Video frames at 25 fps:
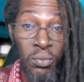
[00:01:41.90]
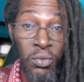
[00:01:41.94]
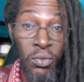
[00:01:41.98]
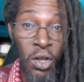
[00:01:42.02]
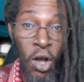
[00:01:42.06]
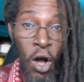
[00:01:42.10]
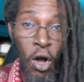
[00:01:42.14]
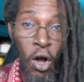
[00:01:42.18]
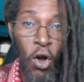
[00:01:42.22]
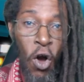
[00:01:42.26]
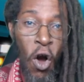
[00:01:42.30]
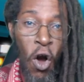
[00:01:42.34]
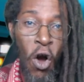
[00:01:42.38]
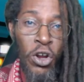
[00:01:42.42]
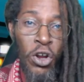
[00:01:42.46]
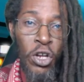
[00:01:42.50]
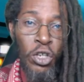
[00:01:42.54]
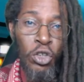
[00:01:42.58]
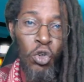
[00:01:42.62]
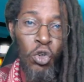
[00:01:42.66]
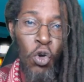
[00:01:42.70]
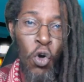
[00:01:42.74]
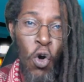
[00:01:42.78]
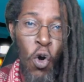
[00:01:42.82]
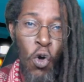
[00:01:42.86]
According
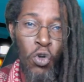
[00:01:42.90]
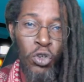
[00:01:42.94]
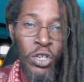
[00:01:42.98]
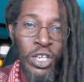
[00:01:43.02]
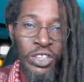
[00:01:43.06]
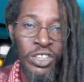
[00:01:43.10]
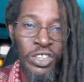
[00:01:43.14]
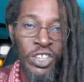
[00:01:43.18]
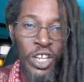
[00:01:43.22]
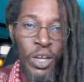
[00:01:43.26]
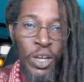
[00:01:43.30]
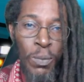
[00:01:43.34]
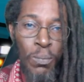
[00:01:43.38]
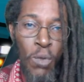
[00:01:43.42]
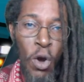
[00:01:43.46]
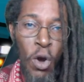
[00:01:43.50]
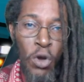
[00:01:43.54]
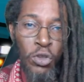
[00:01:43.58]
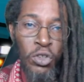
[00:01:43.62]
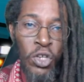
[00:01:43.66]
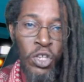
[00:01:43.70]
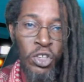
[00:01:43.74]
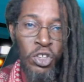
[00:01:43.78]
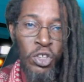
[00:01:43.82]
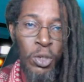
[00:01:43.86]
to Holness, the
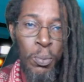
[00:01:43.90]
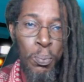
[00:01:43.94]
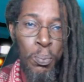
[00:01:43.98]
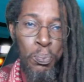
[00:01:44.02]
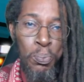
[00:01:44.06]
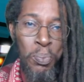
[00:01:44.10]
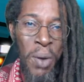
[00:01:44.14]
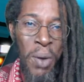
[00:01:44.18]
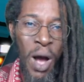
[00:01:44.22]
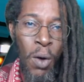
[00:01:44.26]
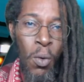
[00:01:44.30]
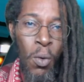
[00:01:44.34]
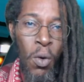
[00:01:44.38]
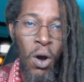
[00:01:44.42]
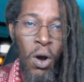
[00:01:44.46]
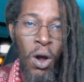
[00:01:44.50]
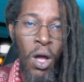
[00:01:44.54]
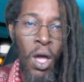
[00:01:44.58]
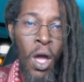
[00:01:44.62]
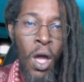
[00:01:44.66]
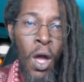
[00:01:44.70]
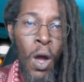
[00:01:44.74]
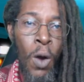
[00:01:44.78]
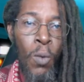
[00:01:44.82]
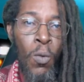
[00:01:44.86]
emergency power
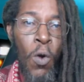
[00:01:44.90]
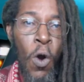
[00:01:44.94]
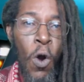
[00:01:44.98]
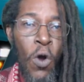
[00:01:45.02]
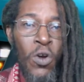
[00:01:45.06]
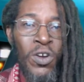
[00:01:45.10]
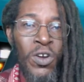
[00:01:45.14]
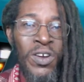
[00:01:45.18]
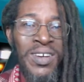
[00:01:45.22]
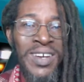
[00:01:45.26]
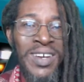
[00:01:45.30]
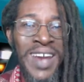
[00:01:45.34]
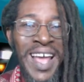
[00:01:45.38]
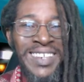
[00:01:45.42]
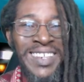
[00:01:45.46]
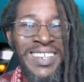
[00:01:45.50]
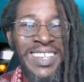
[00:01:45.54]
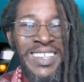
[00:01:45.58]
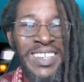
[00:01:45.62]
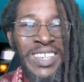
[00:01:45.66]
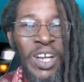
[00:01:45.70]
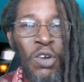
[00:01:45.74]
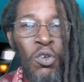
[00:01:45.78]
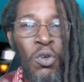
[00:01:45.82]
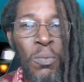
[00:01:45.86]
were
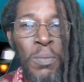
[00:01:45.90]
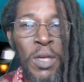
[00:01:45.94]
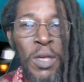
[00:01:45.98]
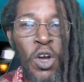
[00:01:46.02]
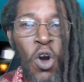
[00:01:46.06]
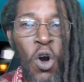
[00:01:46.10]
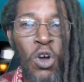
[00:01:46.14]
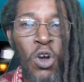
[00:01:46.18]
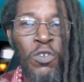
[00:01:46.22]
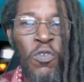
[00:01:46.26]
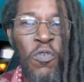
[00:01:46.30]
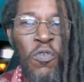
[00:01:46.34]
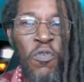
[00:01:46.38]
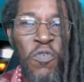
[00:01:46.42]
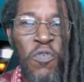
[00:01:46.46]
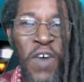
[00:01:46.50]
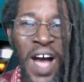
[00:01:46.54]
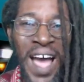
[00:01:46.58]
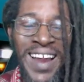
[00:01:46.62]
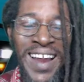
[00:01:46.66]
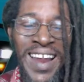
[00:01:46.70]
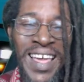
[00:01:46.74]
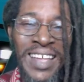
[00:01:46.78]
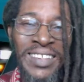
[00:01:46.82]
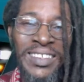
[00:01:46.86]
necessary because
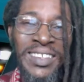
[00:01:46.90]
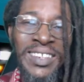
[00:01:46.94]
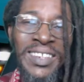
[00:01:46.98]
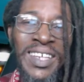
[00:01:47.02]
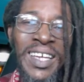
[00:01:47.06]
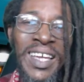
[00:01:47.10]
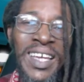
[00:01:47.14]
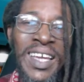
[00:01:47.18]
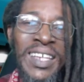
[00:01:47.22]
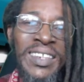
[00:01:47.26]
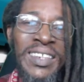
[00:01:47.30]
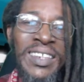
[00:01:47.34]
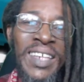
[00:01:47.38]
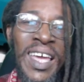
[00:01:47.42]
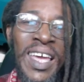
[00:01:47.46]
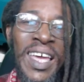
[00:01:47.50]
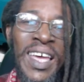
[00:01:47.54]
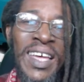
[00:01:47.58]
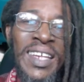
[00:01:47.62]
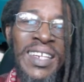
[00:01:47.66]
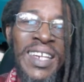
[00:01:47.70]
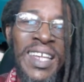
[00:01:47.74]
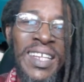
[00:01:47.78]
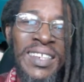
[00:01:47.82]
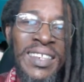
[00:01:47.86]
violence is
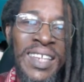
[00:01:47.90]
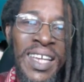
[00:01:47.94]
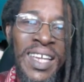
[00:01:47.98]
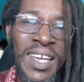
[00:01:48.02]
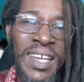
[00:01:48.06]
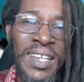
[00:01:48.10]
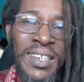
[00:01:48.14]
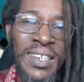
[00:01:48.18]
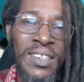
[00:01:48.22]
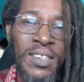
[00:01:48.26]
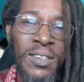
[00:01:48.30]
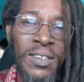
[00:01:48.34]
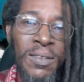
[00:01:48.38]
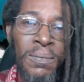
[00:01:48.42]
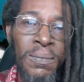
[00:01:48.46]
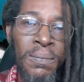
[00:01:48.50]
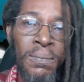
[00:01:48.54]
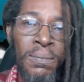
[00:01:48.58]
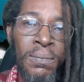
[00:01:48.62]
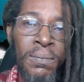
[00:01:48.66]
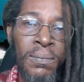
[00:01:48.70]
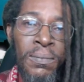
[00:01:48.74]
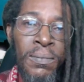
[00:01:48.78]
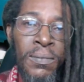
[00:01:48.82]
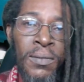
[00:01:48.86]
a disease
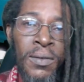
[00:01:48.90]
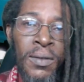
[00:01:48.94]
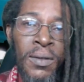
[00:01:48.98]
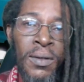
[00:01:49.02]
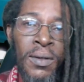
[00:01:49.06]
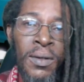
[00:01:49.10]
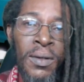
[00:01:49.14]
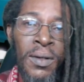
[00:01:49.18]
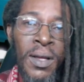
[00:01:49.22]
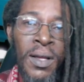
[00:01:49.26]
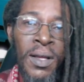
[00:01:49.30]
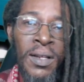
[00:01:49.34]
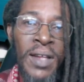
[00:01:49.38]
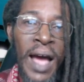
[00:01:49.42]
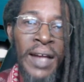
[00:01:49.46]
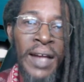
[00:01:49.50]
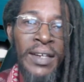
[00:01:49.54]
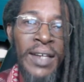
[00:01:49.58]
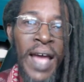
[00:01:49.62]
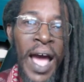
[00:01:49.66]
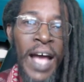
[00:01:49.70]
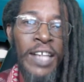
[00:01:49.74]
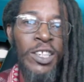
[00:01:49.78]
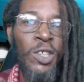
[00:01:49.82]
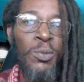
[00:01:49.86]
that
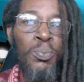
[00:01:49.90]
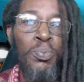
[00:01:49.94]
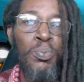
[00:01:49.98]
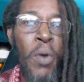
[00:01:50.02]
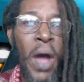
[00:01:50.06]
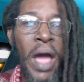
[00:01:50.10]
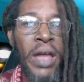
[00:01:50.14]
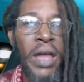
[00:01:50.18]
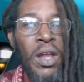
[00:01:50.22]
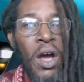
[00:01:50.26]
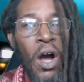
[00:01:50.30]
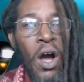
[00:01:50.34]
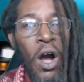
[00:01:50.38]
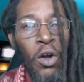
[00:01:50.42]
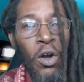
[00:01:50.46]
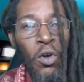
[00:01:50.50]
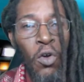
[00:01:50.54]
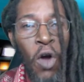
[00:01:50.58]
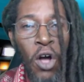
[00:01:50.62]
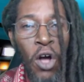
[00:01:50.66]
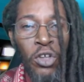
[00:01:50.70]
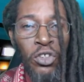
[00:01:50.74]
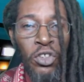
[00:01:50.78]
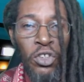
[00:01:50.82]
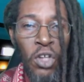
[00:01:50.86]
has spread
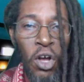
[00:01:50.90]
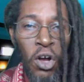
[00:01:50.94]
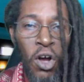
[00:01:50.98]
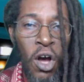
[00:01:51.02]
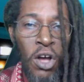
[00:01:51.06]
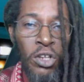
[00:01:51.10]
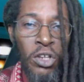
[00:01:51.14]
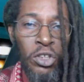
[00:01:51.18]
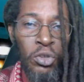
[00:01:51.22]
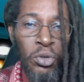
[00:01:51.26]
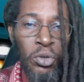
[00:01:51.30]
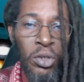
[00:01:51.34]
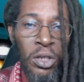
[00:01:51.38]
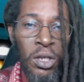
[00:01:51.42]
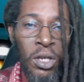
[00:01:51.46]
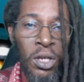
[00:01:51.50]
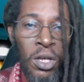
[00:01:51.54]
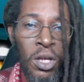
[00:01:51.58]
across the country.